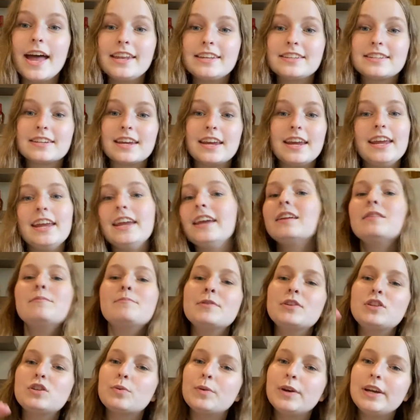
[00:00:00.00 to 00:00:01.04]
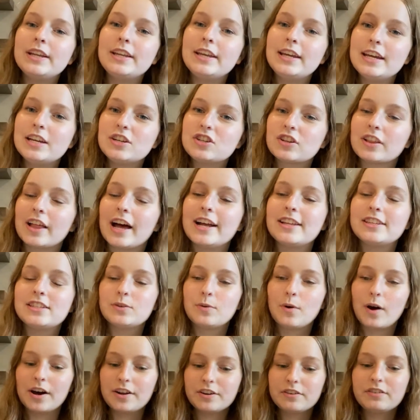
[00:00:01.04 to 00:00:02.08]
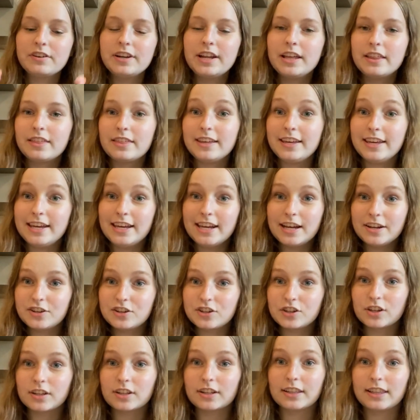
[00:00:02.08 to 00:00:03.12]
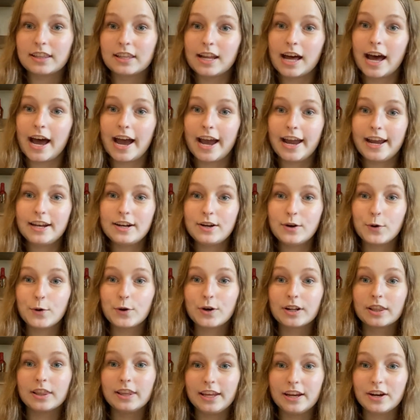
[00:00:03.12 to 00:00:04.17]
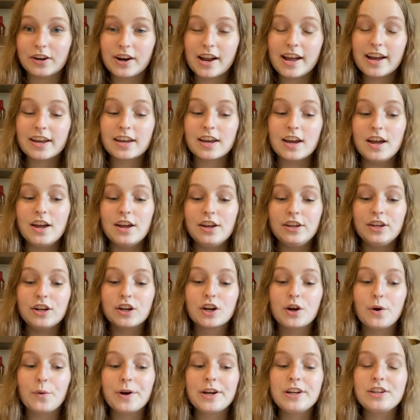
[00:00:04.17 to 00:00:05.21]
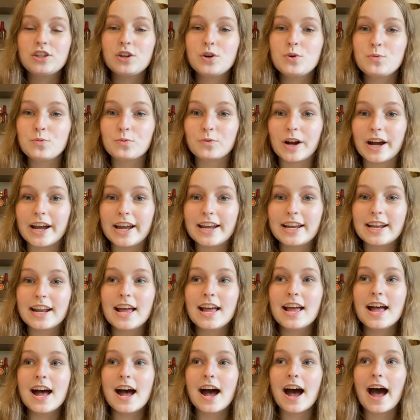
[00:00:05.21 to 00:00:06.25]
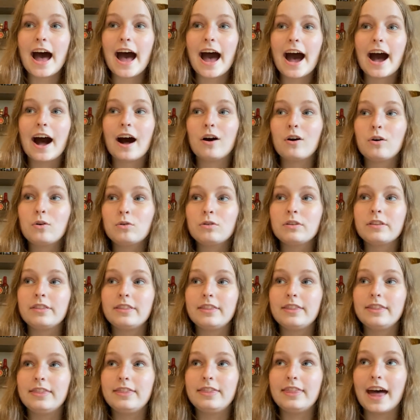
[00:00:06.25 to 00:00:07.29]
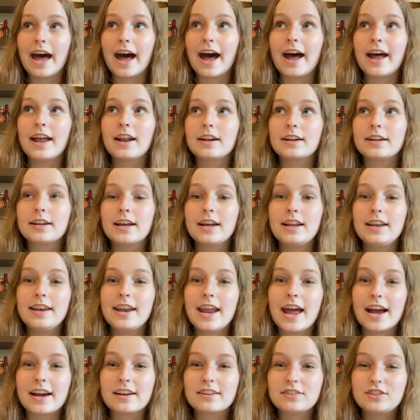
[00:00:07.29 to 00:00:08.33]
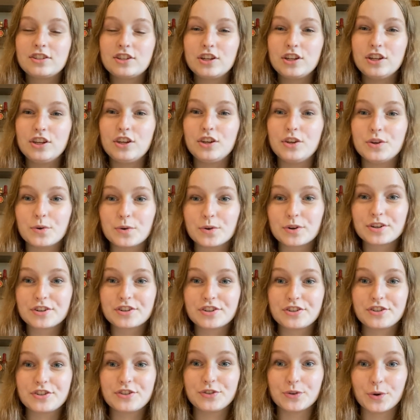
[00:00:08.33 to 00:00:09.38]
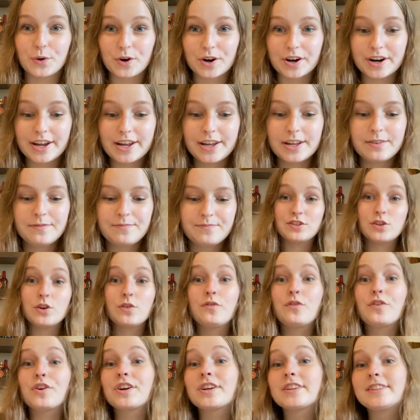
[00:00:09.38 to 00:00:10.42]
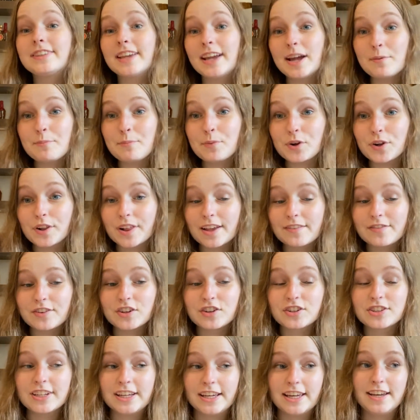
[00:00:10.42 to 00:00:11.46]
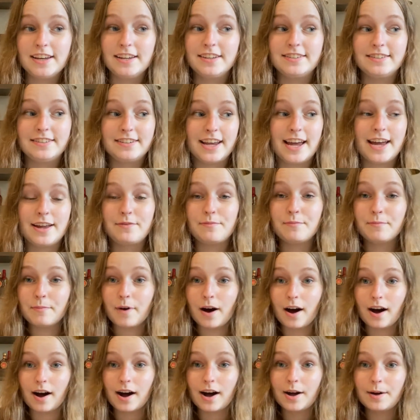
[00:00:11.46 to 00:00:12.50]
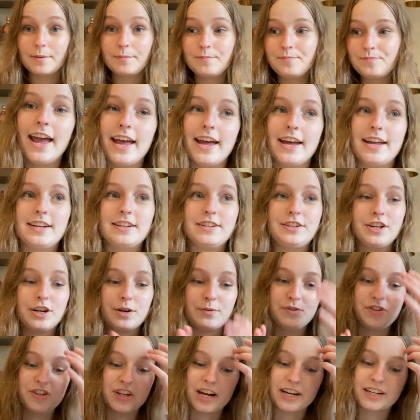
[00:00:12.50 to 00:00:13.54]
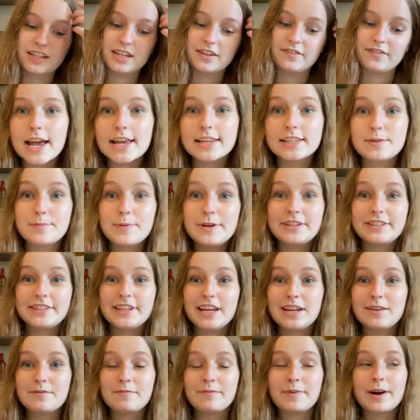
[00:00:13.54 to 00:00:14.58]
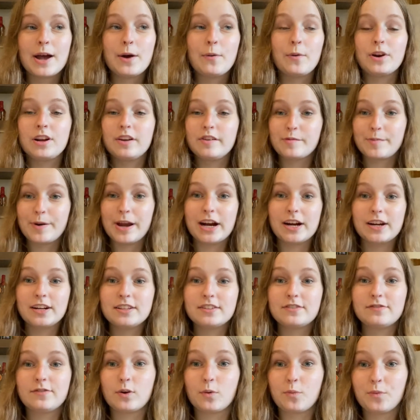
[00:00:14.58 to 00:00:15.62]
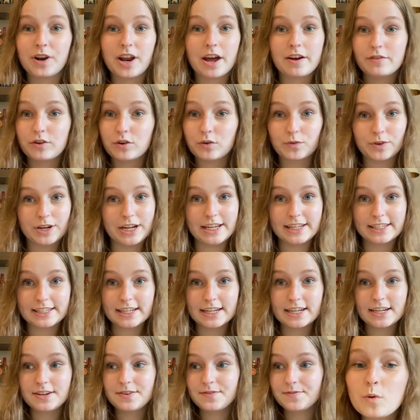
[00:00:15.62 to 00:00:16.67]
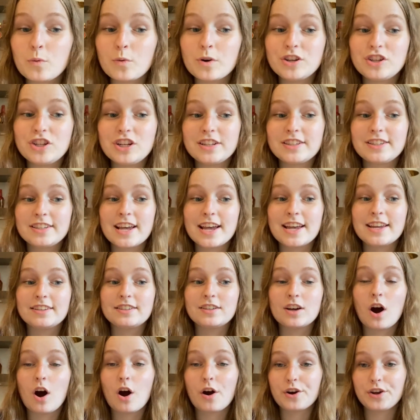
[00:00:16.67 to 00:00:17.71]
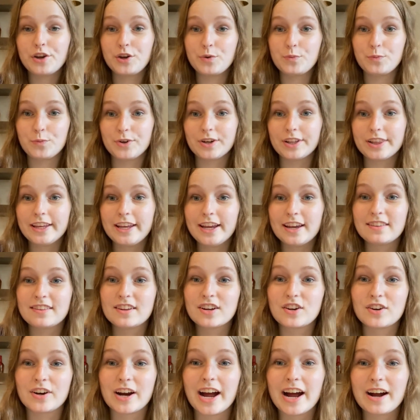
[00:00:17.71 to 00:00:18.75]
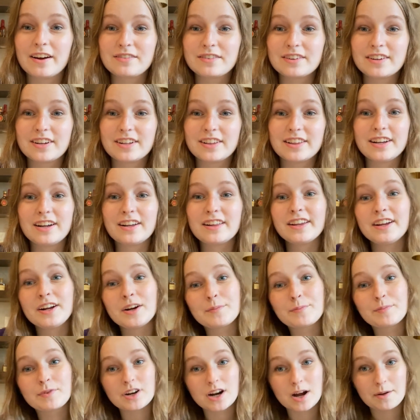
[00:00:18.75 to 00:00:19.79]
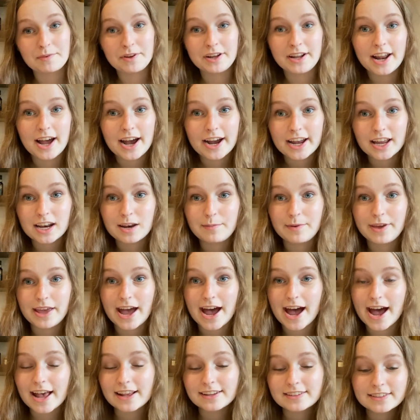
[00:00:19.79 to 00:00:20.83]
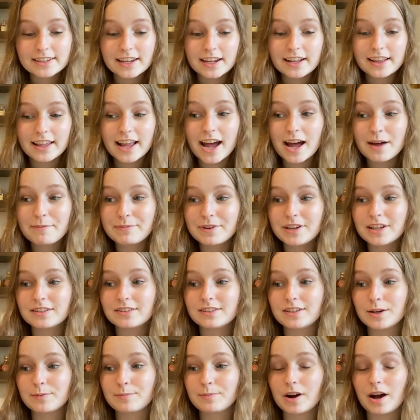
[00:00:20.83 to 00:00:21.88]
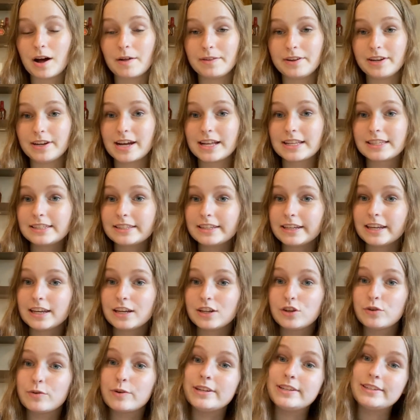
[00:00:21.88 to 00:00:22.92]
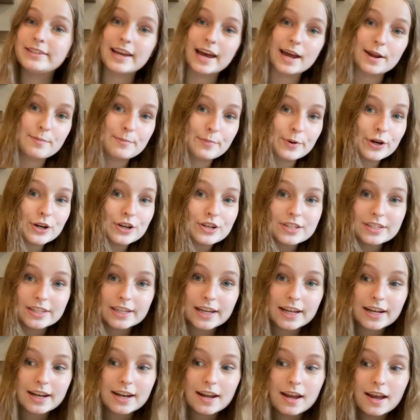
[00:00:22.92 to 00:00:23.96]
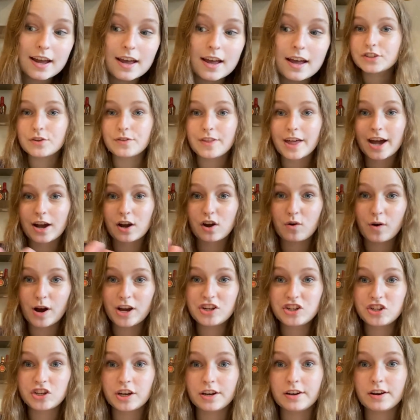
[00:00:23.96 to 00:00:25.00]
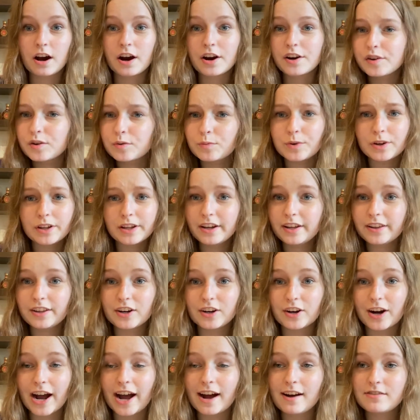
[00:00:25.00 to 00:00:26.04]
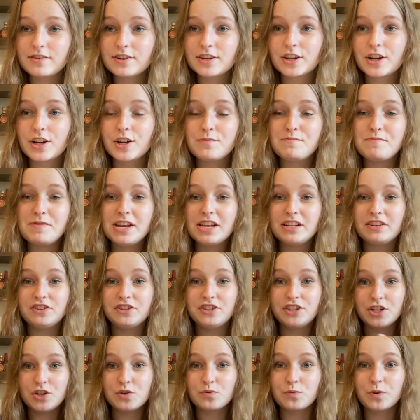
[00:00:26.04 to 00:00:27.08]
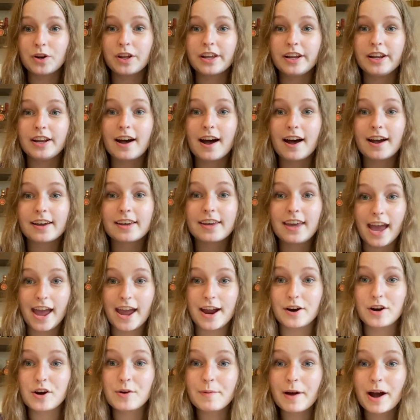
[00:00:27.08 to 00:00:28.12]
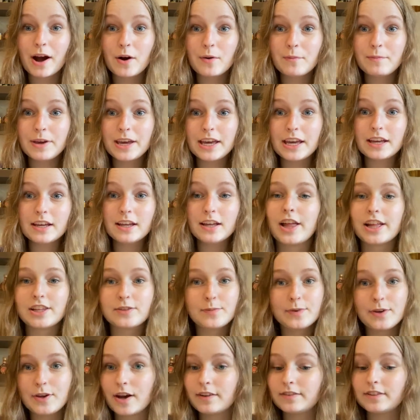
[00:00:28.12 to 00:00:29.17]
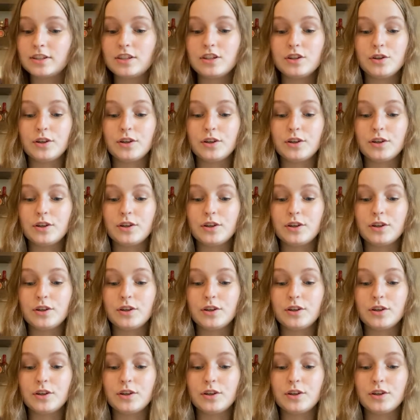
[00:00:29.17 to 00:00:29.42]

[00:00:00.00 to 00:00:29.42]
And in between each line, so underneath each line or lyric, you're going to write how that connects to your story. So for example, if you're saying dead mom and your objective is to be seen by one of your parents for whatever reason, when she says, are you really in the ground? Clearly you're probably not going to be asking that because you're probably not singing to a dead person. So that question, are you really in the ground, could be, do you really not care about me? So that's what you have to do.